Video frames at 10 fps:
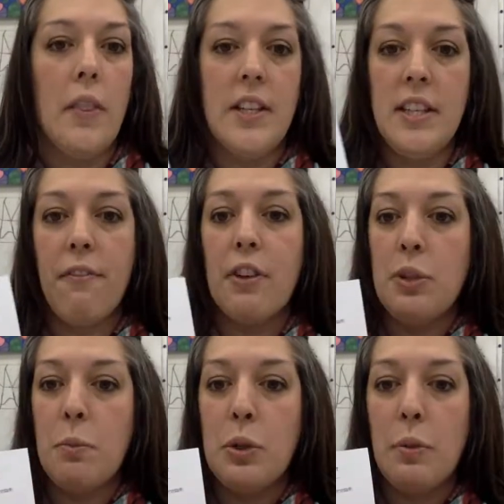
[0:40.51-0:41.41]
the
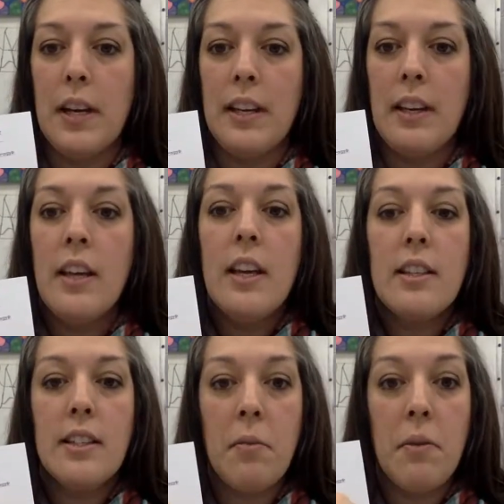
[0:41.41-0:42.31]
difference between
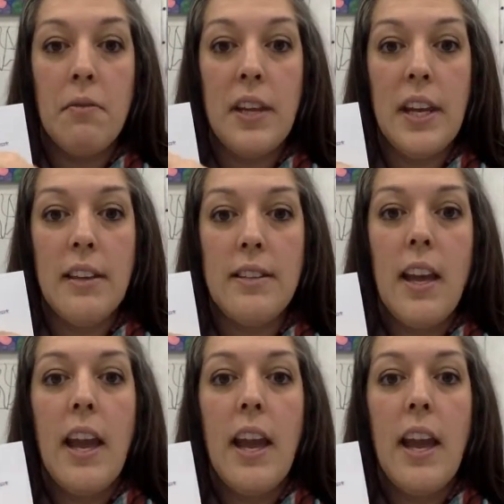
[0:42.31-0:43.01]
some of these